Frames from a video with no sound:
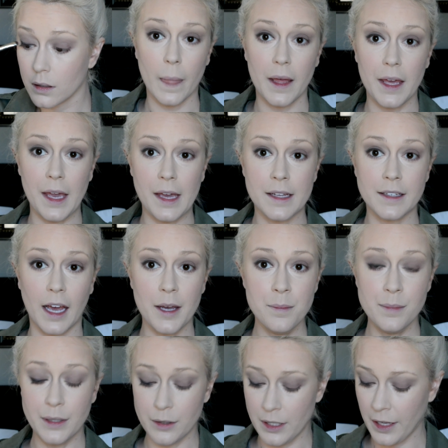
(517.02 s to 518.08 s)
And
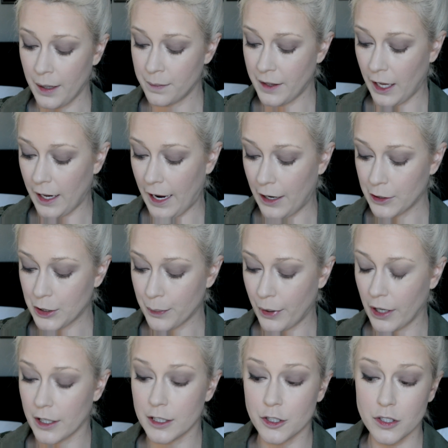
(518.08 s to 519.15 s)
I'm building up that outer
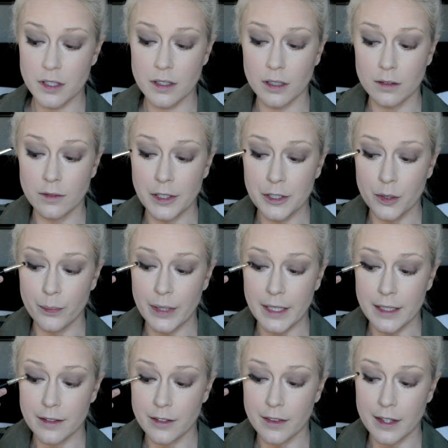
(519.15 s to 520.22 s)
part just a little bit,